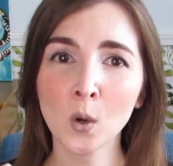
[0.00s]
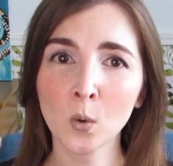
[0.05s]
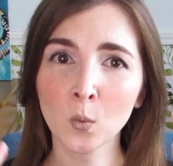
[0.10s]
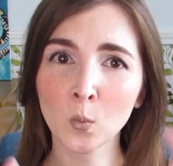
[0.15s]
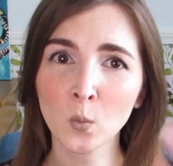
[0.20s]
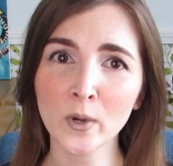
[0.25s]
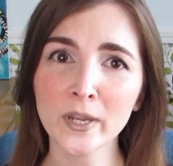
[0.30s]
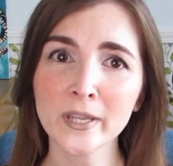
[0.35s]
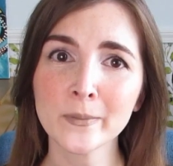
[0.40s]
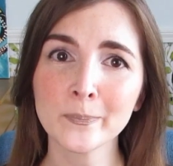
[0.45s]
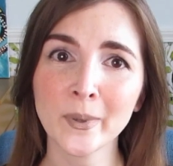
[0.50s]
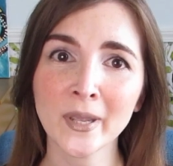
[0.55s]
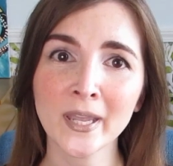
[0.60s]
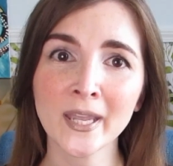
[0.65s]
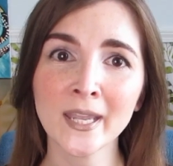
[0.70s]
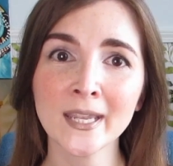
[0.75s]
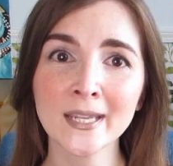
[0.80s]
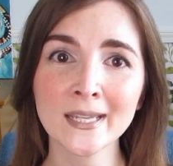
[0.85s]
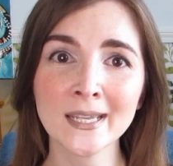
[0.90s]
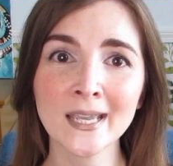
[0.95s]

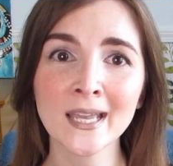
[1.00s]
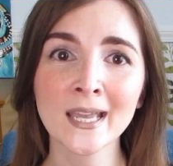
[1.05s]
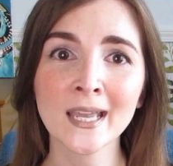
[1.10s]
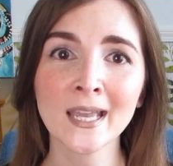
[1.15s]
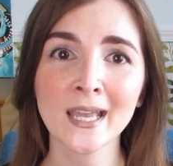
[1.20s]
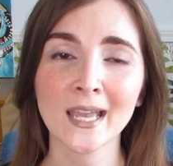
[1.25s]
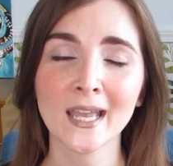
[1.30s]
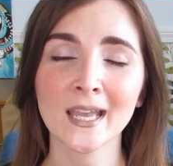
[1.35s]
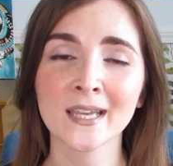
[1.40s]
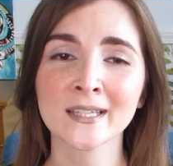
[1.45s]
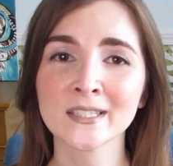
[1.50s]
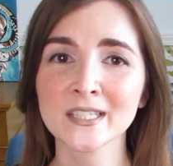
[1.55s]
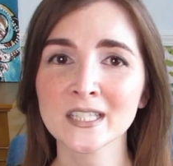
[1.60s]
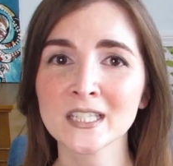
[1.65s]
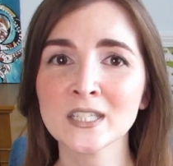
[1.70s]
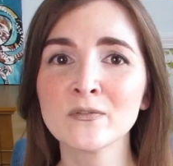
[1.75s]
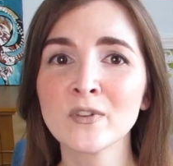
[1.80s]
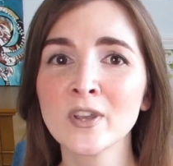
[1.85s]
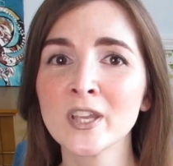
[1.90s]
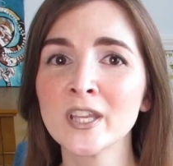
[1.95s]
weeping and
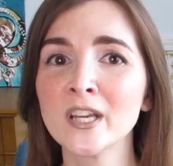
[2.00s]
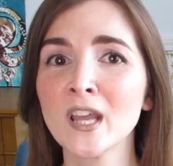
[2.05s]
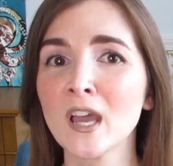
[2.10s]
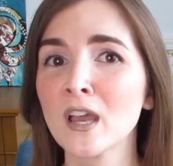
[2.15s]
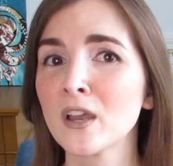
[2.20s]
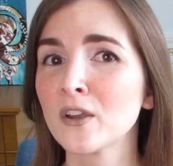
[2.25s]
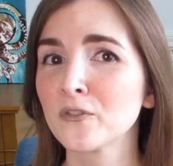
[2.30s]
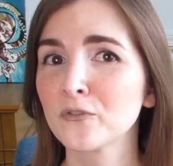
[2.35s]
even